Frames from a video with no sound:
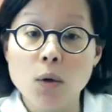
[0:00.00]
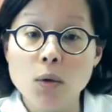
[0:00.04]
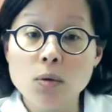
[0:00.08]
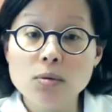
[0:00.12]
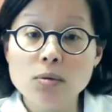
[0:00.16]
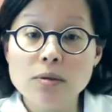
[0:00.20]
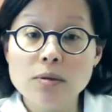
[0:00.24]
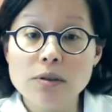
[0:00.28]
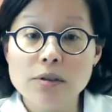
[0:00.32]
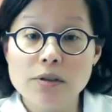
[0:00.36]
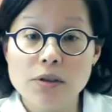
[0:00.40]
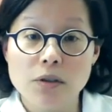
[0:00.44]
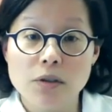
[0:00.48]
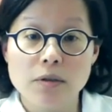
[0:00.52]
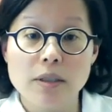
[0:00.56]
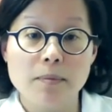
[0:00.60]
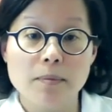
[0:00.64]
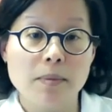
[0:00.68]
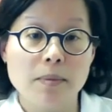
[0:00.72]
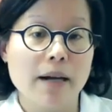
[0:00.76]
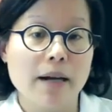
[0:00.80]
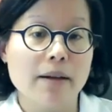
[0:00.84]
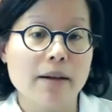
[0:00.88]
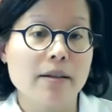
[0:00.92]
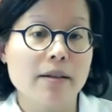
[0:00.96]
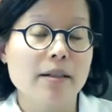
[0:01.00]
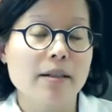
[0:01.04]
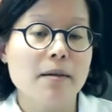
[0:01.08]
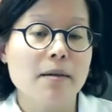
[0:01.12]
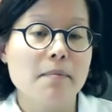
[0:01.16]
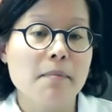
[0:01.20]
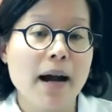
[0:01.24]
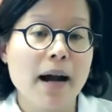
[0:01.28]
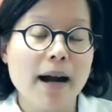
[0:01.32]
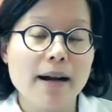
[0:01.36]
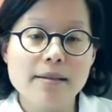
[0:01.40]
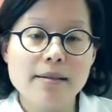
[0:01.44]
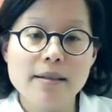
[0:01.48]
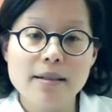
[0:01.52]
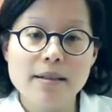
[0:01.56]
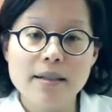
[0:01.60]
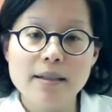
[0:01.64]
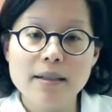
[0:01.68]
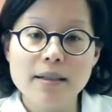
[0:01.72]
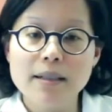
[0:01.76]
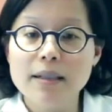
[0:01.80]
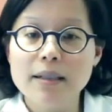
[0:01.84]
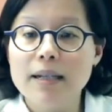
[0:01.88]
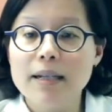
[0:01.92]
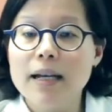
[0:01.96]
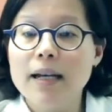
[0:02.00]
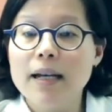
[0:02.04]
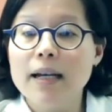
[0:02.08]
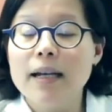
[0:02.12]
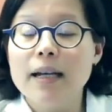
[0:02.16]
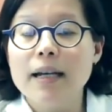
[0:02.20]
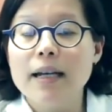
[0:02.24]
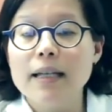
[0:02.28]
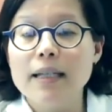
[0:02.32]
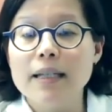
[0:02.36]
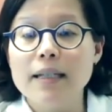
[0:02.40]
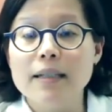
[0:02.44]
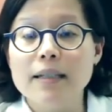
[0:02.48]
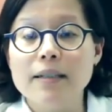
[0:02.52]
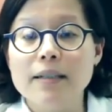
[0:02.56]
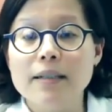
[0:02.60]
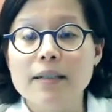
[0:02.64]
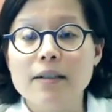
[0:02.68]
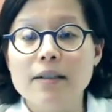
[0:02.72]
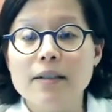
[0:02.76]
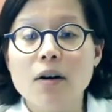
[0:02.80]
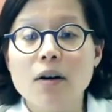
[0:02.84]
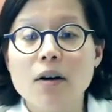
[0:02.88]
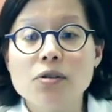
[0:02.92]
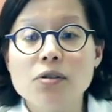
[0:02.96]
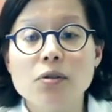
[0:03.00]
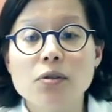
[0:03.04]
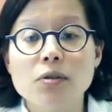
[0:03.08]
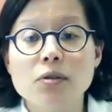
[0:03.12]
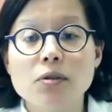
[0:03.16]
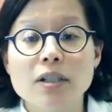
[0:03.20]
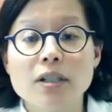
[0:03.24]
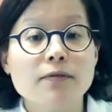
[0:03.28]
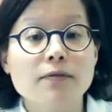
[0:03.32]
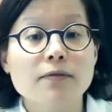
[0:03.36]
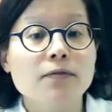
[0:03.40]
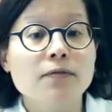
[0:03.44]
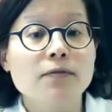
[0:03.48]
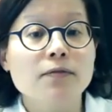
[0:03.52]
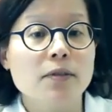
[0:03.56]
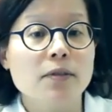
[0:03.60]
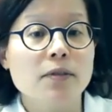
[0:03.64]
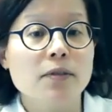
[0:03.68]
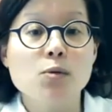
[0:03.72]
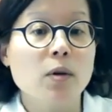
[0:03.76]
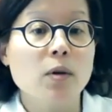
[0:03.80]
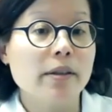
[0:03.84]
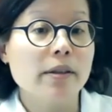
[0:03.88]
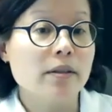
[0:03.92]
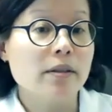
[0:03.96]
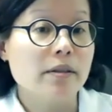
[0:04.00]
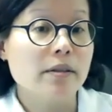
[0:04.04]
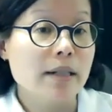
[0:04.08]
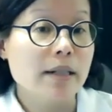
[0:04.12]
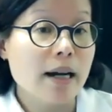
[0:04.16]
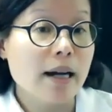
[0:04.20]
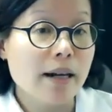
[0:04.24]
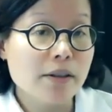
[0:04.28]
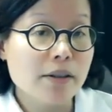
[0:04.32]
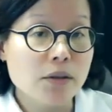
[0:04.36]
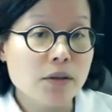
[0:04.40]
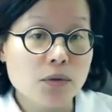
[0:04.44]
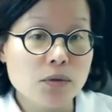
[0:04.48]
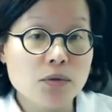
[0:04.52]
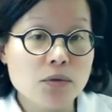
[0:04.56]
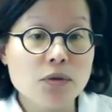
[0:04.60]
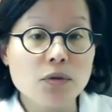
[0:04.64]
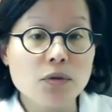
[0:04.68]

hold, so the bladder capacity. It also confirms whether or not you